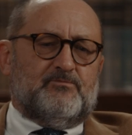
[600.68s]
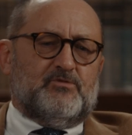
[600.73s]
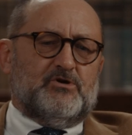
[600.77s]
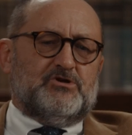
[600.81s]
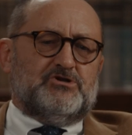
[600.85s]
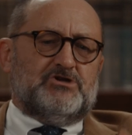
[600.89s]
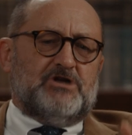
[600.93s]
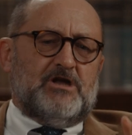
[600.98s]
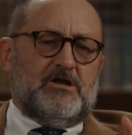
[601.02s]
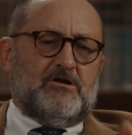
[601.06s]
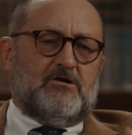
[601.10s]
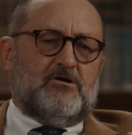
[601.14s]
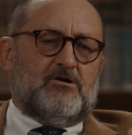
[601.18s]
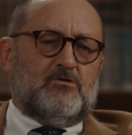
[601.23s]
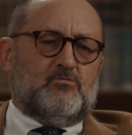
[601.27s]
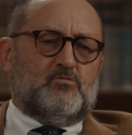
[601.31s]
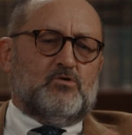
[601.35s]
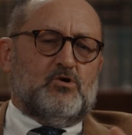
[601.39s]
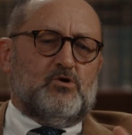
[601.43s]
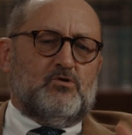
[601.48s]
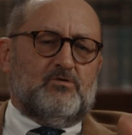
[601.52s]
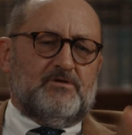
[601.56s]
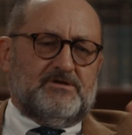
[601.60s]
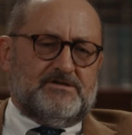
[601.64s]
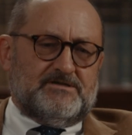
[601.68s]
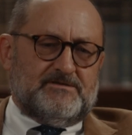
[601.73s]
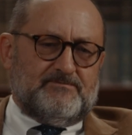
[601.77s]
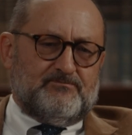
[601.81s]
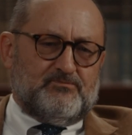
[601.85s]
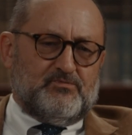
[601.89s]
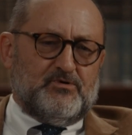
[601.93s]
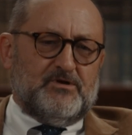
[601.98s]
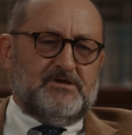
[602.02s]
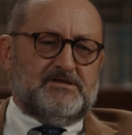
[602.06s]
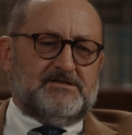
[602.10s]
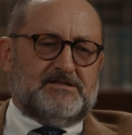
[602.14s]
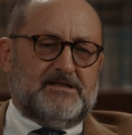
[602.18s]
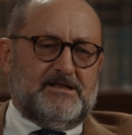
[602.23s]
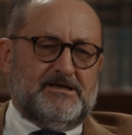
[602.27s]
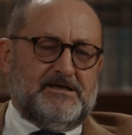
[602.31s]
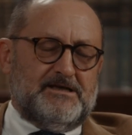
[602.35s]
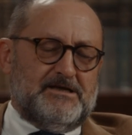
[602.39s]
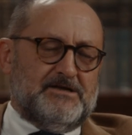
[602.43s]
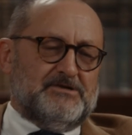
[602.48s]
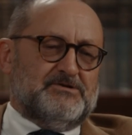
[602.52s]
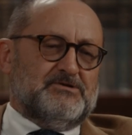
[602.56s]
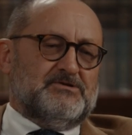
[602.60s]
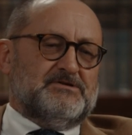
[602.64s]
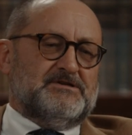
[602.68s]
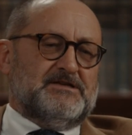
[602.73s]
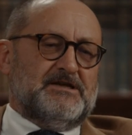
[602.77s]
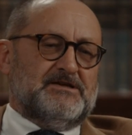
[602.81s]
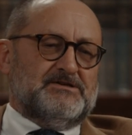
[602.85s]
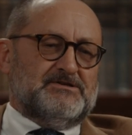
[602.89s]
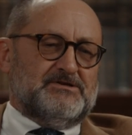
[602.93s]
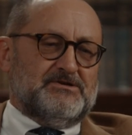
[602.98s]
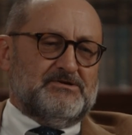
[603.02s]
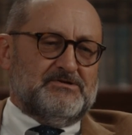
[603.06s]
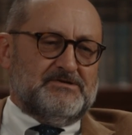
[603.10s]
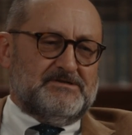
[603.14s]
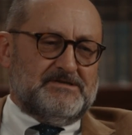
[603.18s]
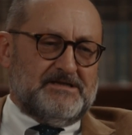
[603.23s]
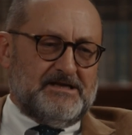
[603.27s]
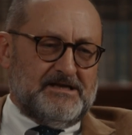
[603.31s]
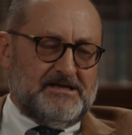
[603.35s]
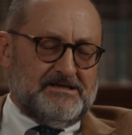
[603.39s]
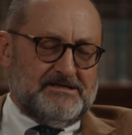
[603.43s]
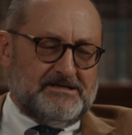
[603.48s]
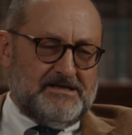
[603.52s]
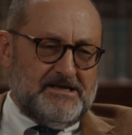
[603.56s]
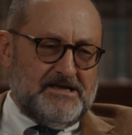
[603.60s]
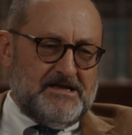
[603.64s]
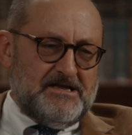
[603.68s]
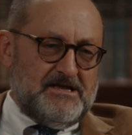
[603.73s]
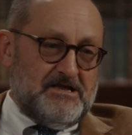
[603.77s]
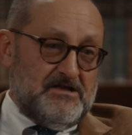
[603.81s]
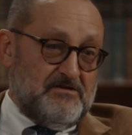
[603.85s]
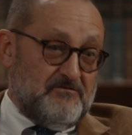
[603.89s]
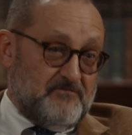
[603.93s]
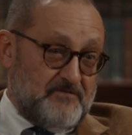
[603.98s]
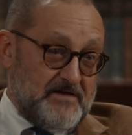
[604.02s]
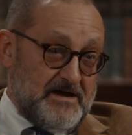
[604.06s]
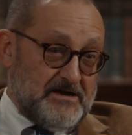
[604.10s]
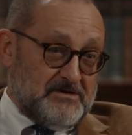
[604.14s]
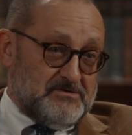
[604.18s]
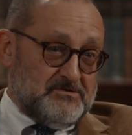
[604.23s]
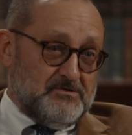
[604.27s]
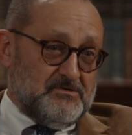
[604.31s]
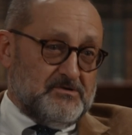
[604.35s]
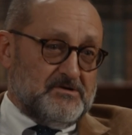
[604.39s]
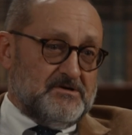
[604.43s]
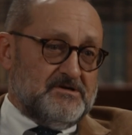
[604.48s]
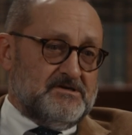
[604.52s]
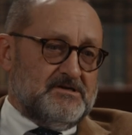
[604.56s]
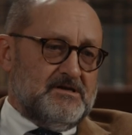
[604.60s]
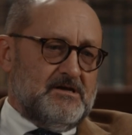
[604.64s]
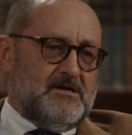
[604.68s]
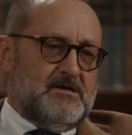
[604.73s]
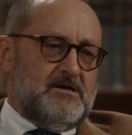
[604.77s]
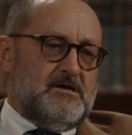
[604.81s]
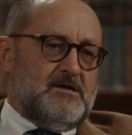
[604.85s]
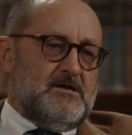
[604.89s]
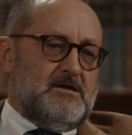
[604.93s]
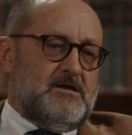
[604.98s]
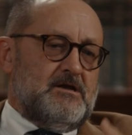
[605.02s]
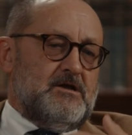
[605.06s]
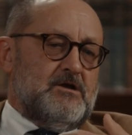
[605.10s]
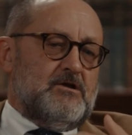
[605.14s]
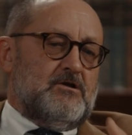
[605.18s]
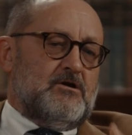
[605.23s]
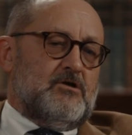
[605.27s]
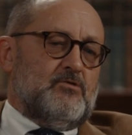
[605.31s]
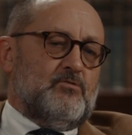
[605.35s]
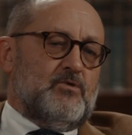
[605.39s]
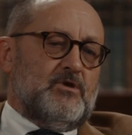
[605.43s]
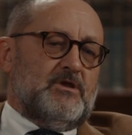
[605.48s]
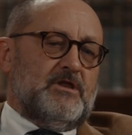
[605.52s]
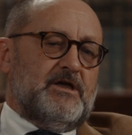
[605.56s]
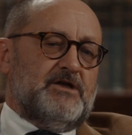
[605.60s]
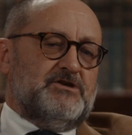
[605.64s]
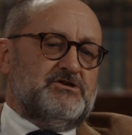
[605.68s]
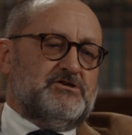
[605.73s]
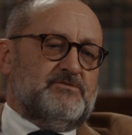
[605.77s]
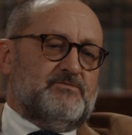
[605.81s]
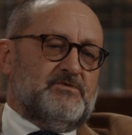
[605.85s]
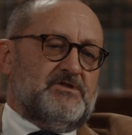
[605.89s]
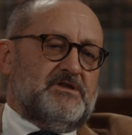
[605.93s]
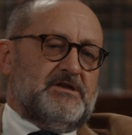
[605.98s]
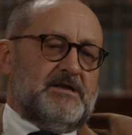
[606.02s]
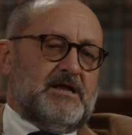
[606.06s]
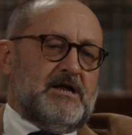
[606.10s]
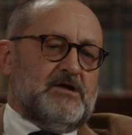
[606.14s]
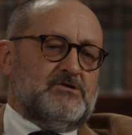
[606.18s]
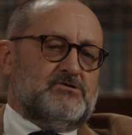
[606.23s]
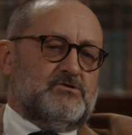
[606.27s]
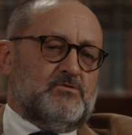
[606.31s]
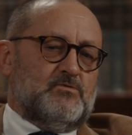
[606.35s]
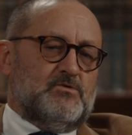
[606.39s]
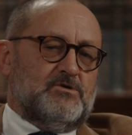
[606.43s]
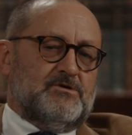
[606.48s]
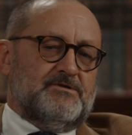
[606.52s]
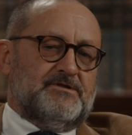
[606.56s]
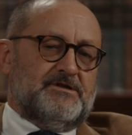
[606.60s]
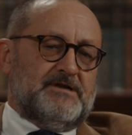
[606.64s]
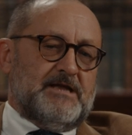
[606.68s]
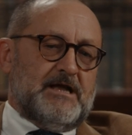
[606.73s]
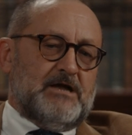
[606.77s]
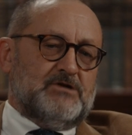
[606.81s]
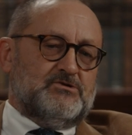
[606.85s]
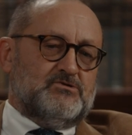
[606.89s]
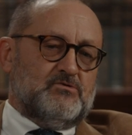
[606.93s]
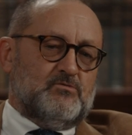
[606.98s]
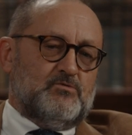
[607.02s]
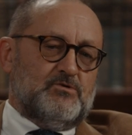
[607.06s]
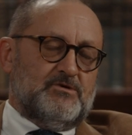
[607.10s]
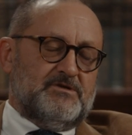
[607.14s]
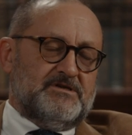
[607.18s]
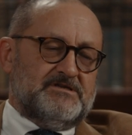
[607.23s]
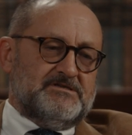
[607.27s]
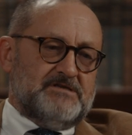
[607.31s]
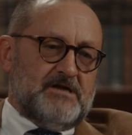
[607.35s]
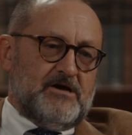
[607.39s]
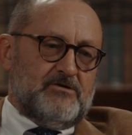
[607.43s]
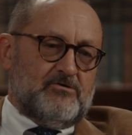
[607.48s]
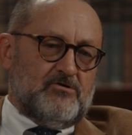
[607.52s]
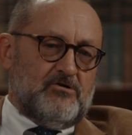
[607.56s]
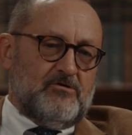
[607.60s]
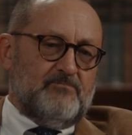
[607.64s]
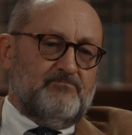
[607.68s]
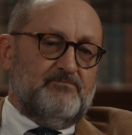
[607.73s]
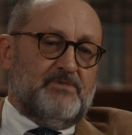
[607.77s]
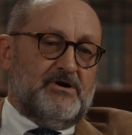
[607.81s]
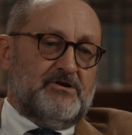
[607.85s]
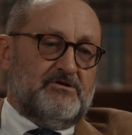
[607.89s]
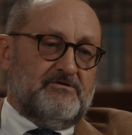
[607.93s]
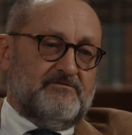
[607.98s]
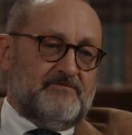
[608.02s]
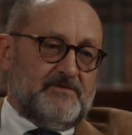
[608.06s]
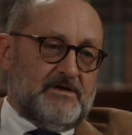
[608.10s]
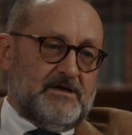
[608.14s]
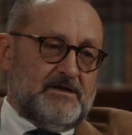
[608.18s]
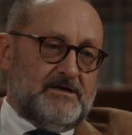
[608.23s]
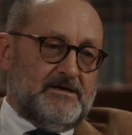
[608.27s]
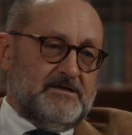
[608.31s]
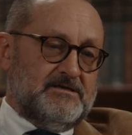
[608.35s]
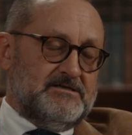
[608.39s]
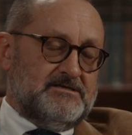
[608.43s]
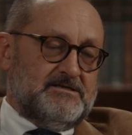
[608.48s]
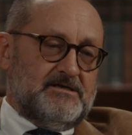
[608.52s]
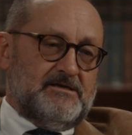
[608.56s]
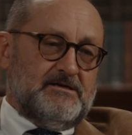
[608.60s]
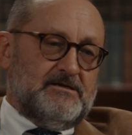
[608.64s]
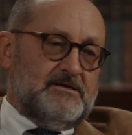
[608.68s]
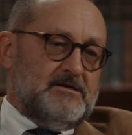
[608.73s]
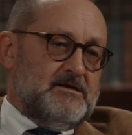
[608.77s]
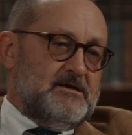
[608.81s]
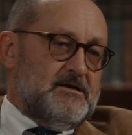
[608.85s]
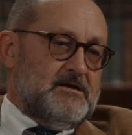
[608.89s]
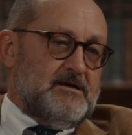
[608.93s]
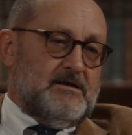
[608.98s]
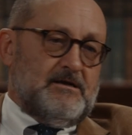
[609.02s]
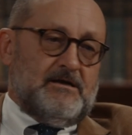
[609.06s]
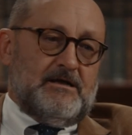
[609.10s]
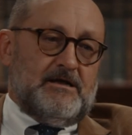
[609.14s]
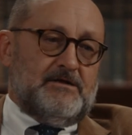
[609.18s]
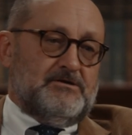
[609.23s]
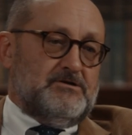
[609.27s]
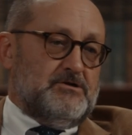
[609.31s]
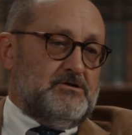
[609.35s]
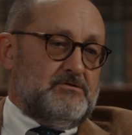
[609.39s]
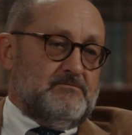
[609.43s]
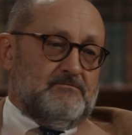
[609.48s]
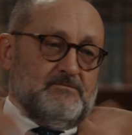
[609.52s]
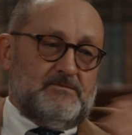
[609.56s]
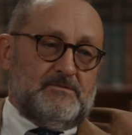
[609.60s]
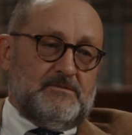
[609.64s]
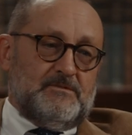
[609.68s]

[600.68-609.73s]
appreciate our role as priestly intercessors and effectors in our relationship with the natural world. The natural world is not all butterflies and